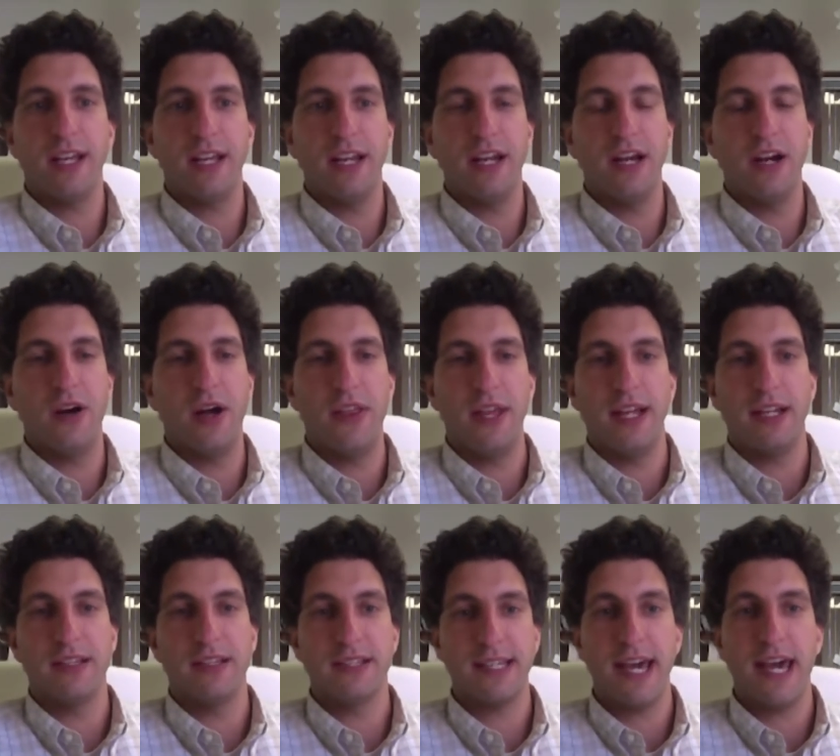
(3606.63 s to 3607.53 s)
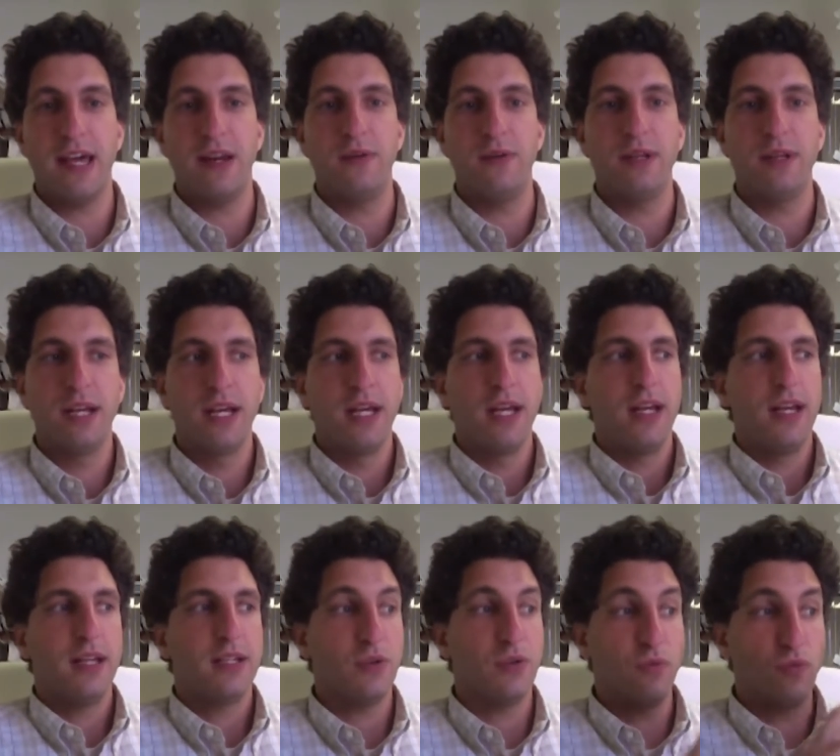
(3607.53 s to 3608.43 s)
You know, I think instead
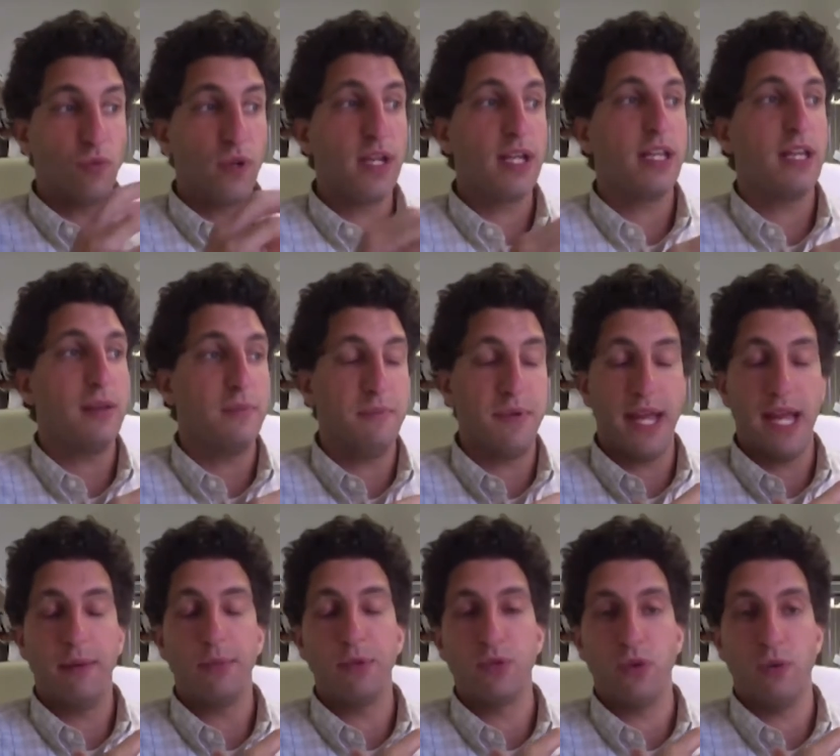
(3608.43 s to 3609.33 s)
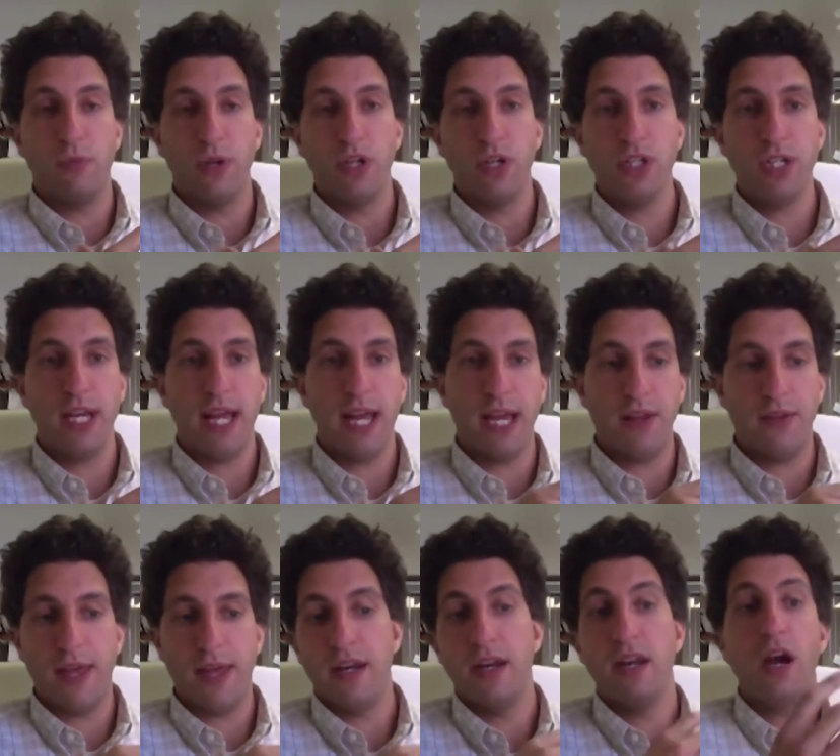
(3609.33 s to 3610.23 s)
to really be able to
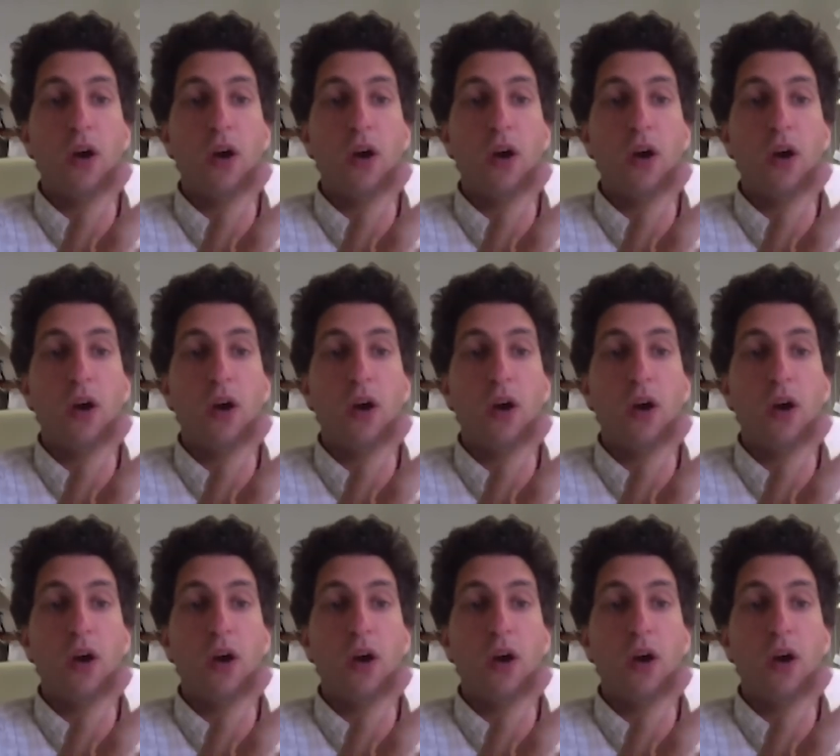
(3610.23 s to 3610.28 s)
appreciate that,